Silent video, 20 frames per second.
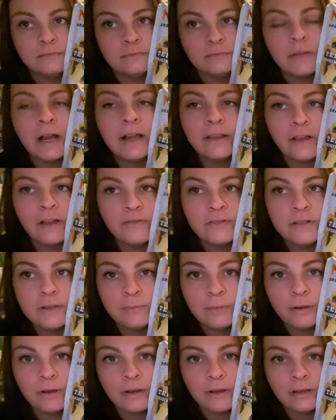I love
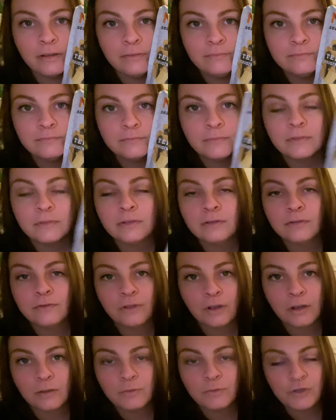tempura
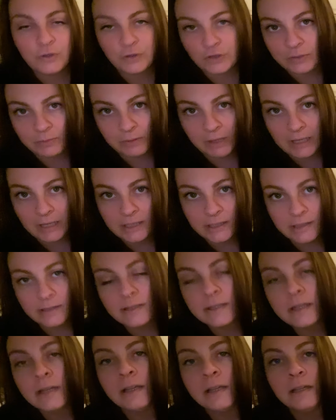from sushi
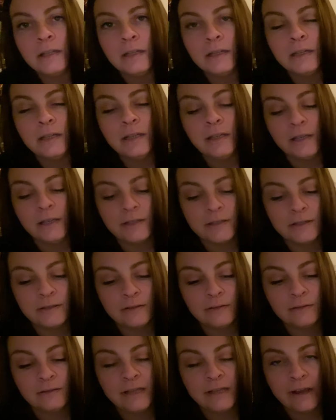places. It's
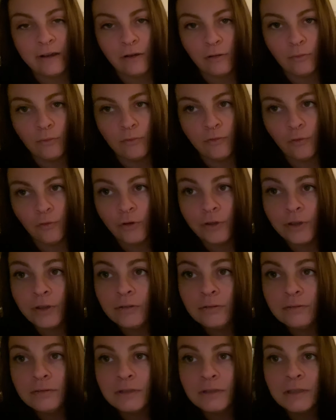terrible for
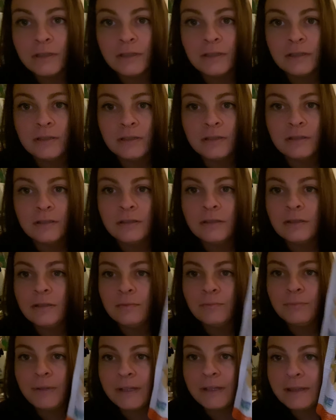you.
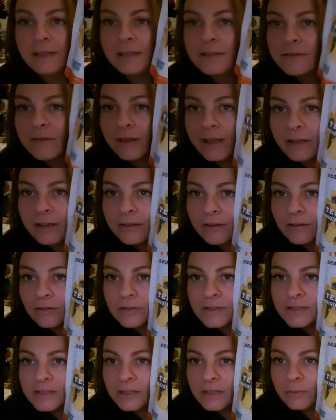But these are like little
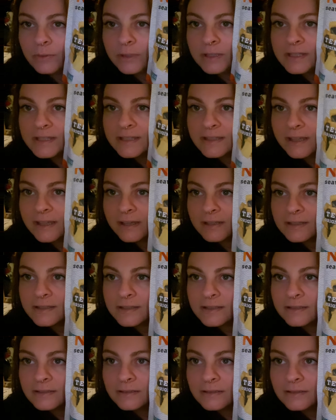seaweed
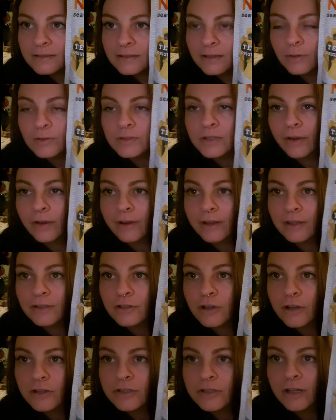snicks. Oh, sorry.
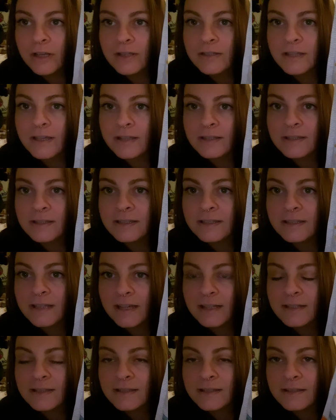Josh and I say
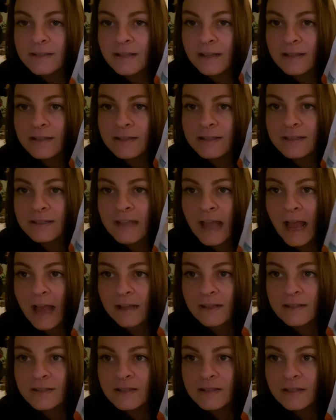snicks instead of
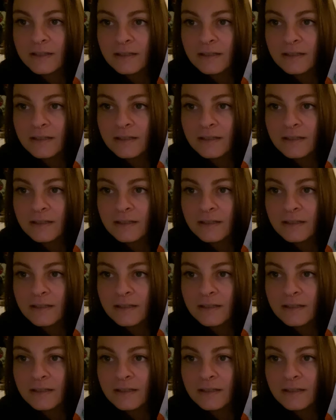snacks.